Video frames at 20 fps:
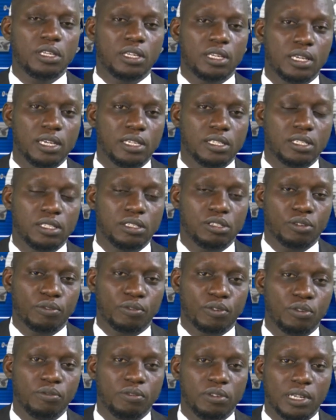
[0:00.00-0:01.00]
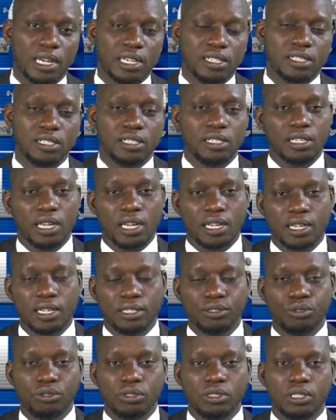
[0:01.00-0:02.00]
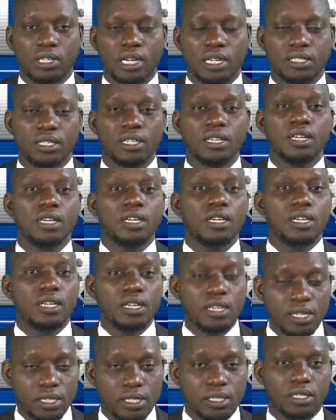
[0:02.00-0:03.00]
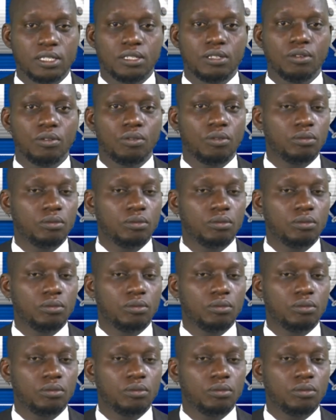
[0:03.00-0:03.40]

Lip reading: cases of COVID-19 in that country, that it's